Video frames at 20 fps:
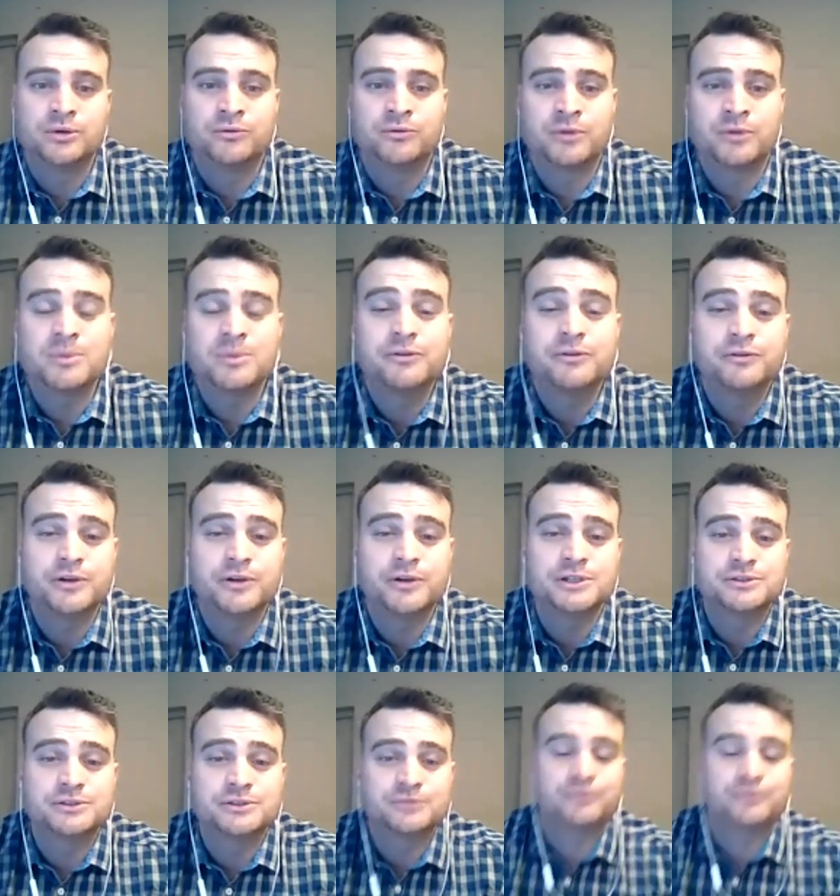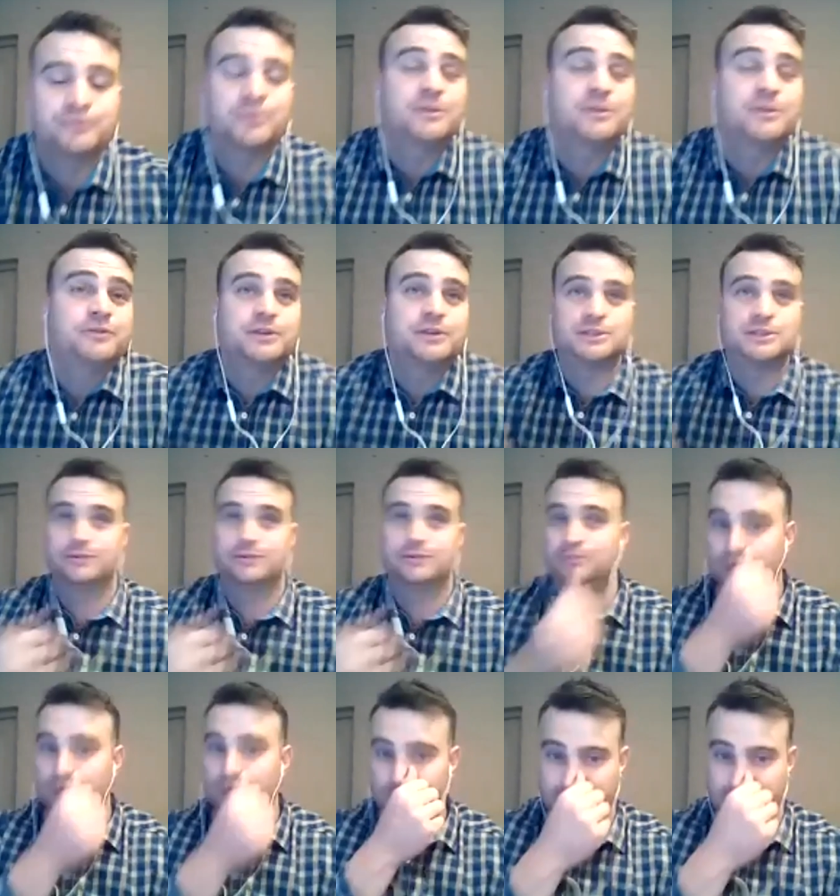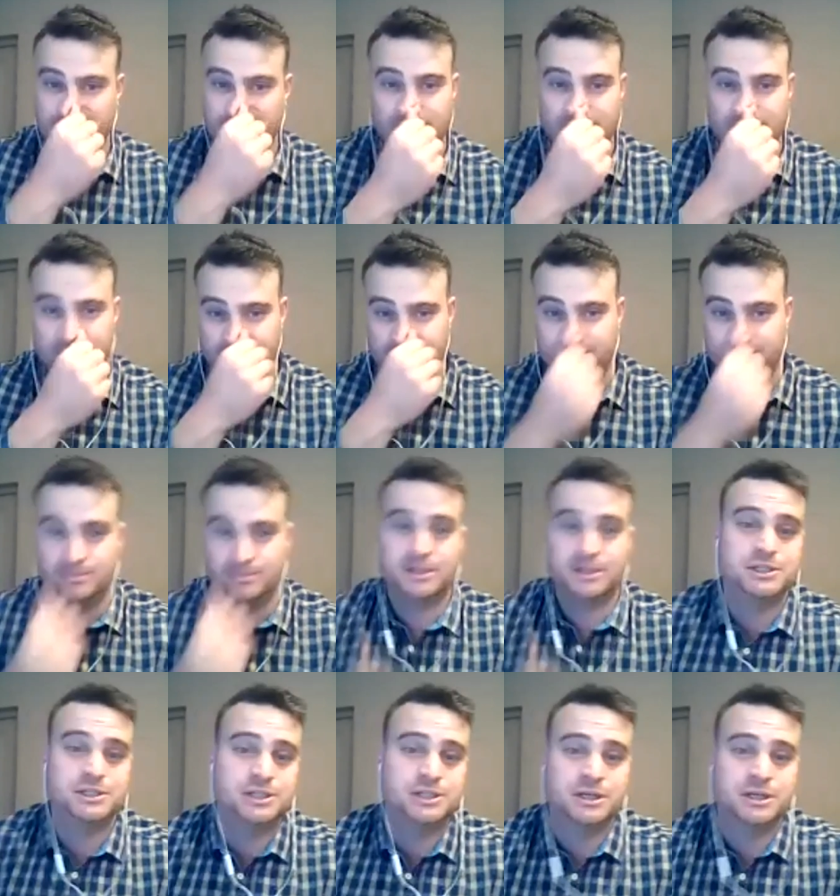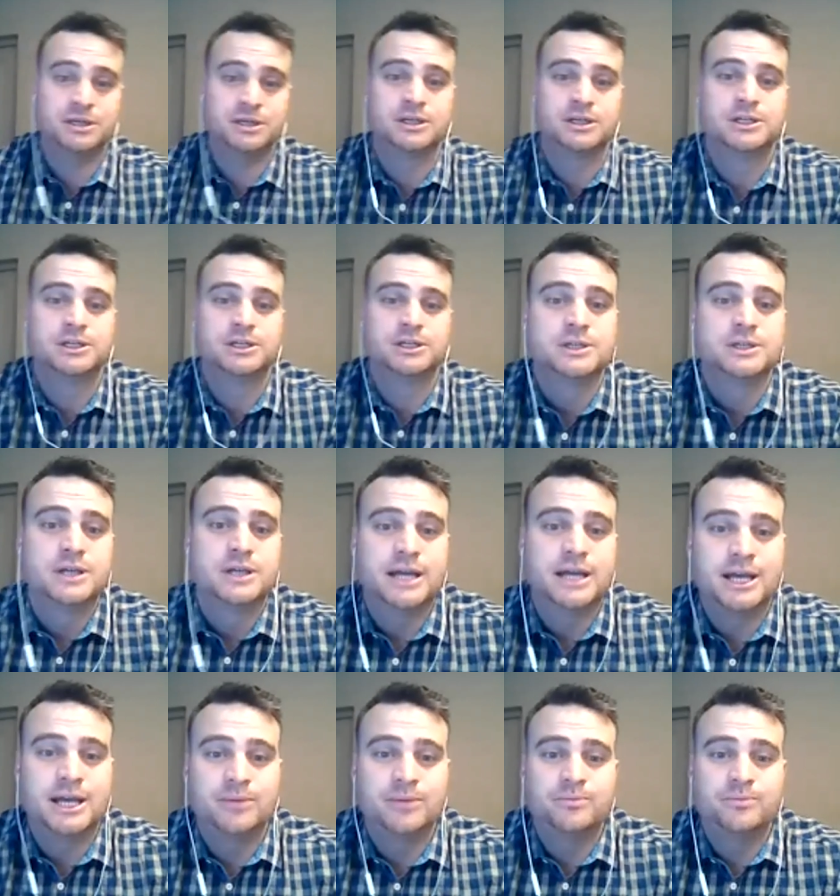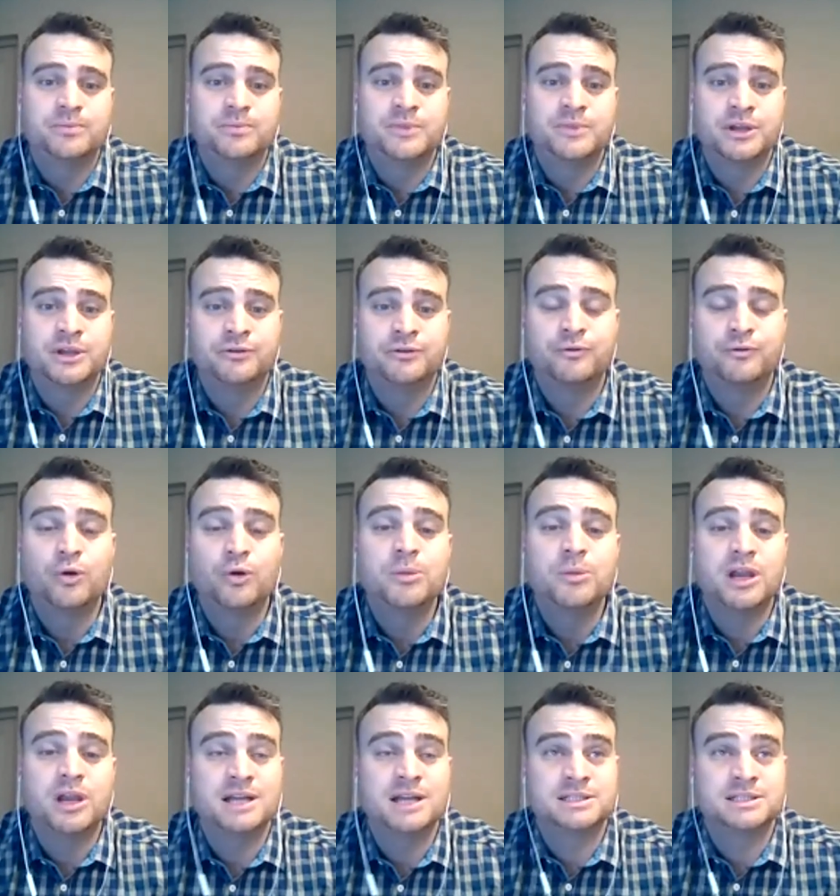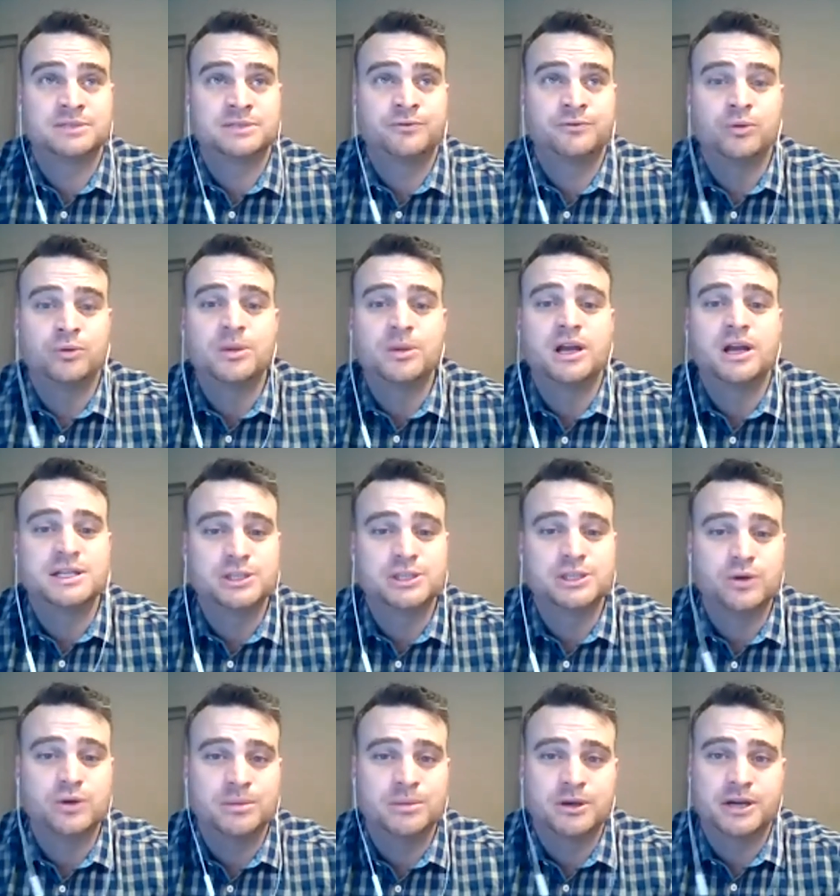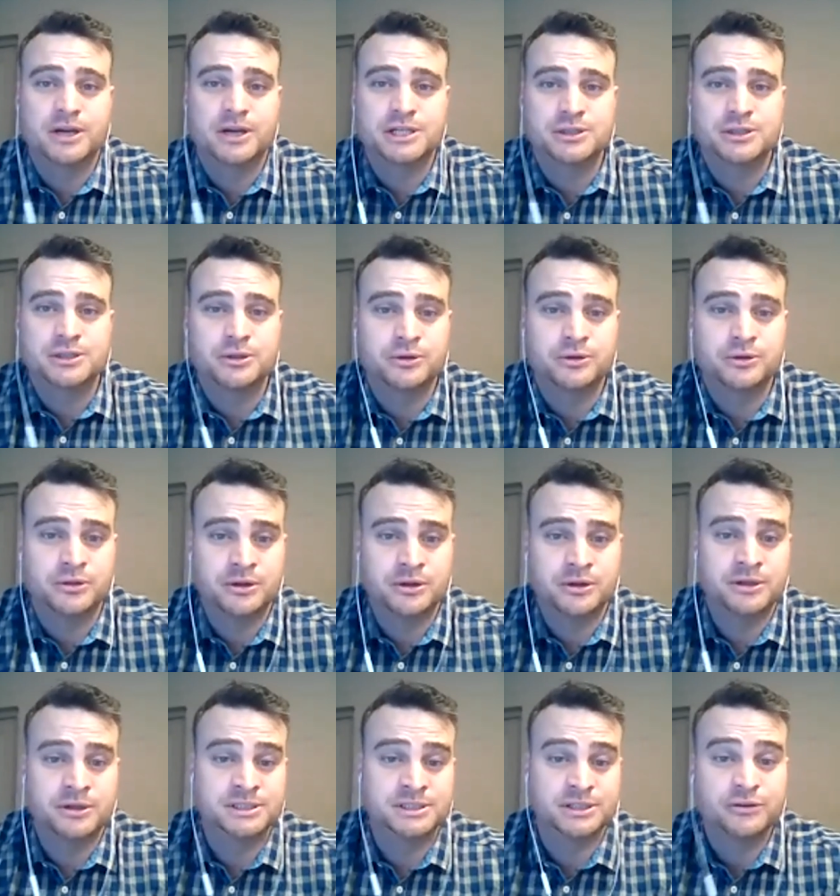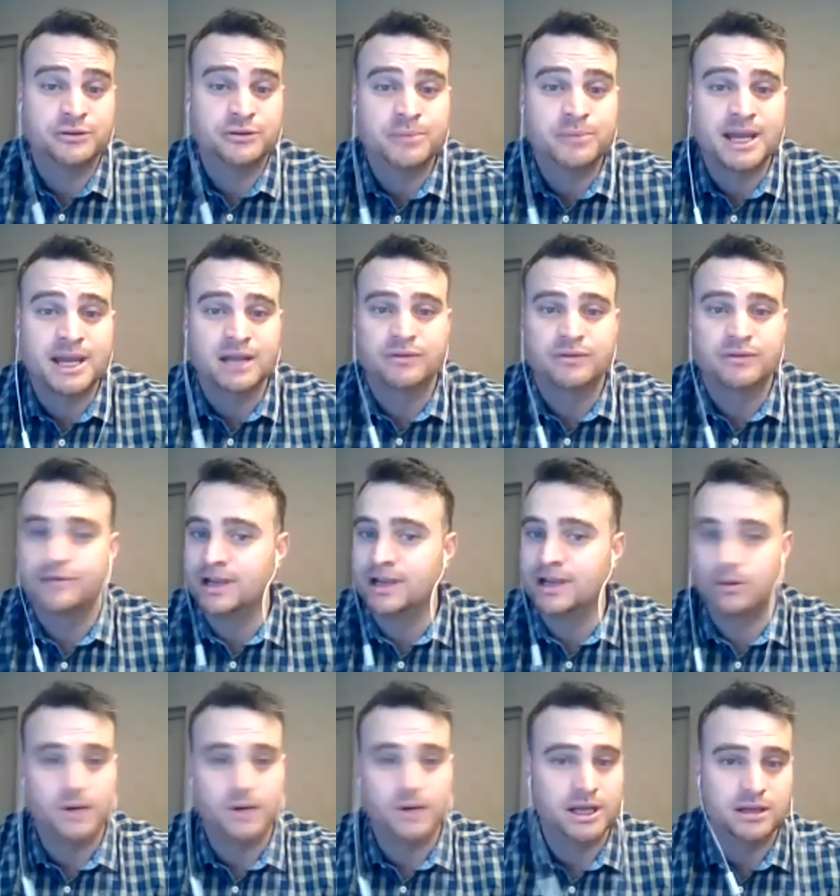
from the first from the first of March um, this year, um, the formalize formalizing your immigration through the Reserve Bank fell away.